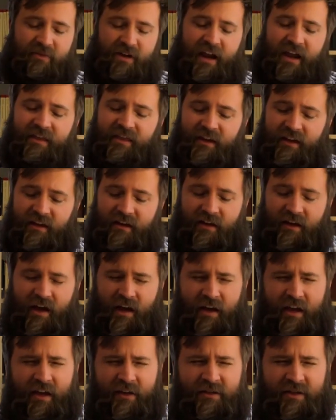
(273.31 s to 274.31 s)
But I think
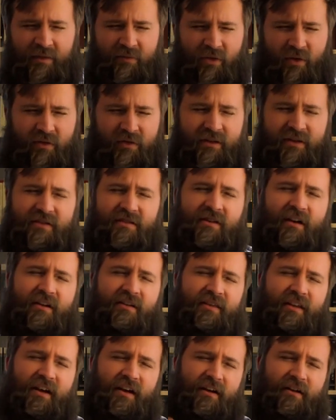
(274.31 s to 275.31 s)
it's important to
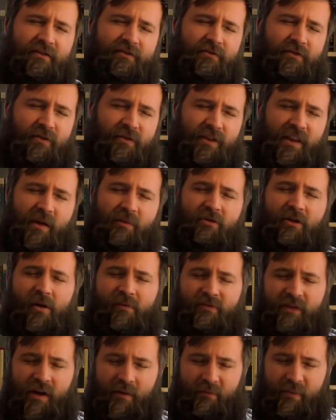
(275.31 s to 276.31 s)
start there for the
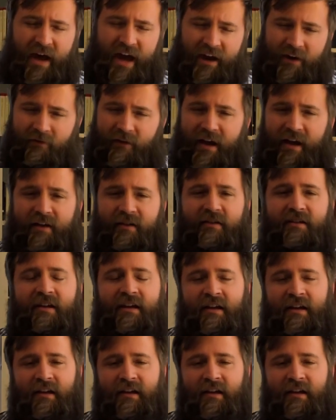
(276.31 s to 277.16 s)
appropriate background.